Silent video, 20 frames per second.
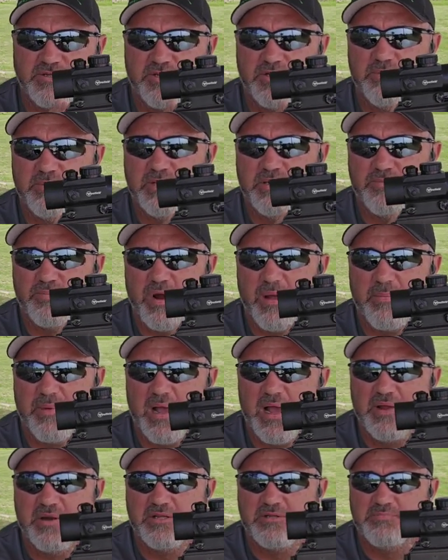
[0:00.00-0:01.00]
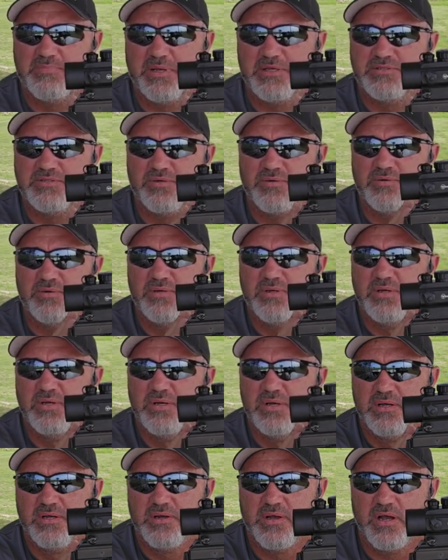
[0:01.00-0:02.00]
So you'll be right behind this pistol
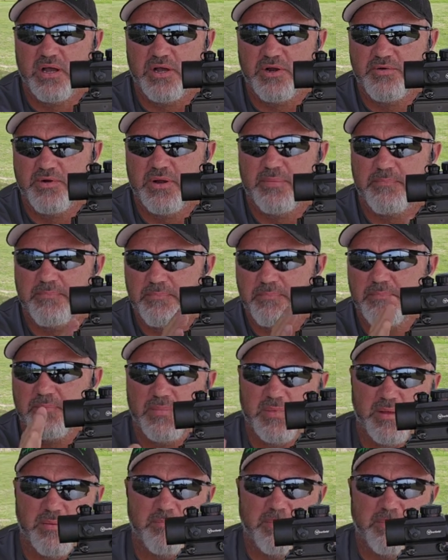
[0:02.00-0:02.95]
grip,